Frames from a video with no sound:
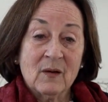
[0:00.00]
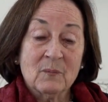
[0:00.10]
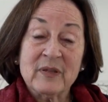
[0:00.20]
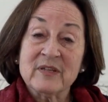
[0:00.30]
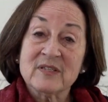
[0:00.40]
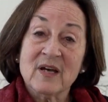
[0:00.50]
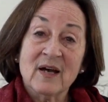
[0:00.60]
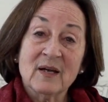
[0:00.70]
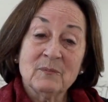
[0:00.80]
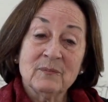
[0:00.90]
By the
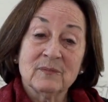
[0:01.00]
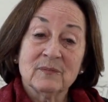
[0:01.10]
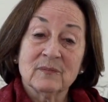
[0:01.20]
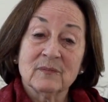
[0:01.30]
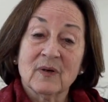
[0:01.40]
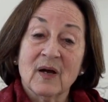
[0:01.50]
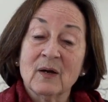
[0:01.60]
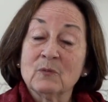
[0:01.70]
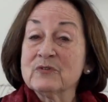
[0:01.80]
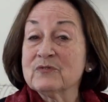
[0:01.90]
time
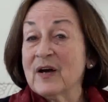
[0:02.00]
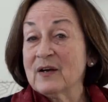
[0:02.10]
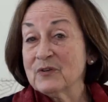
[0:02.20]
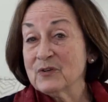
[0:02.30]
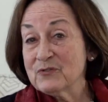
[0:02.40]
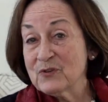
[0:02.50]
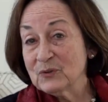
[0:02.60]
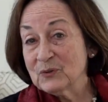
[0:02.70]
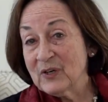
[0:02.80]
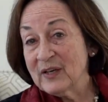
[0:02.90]
I was 5 years
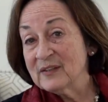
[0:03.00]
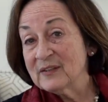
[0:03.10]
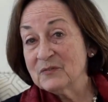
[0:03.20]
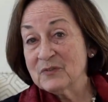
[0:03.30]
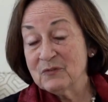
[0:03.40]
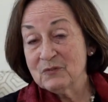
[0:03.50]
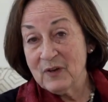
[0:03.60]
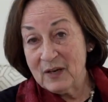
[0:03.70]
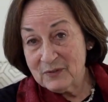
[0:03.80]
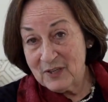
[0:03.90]
old, I had lived in
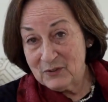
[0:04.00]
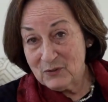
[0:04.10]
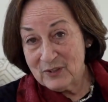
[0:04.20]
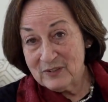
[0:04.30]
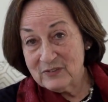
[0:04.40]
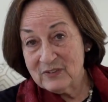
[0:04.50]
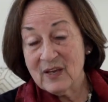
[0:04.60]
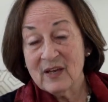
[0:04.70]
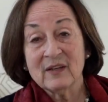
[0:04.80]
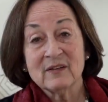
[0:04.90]
5 countries,
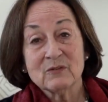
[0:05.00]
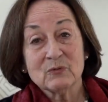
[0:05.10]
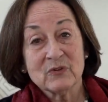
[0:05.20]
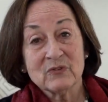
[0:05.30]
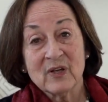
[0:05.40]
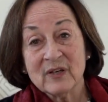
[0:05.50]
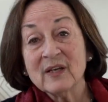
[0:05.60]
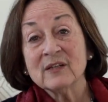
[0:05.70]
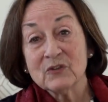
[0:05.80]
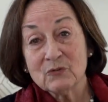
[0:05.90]
and
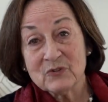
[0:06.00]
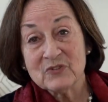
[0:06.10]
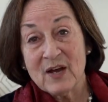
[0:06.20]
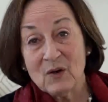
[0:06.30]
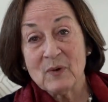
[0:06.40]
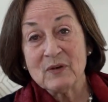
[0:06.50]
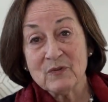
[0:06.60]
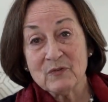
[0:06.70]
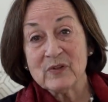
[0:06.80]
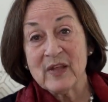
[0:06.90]
English was now my
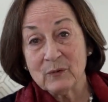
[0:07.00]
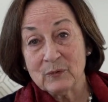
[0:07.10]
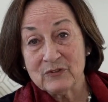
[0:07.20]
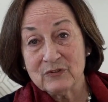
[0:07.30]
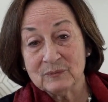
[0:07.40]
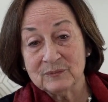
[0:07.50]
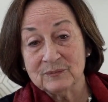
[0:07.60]
5th language.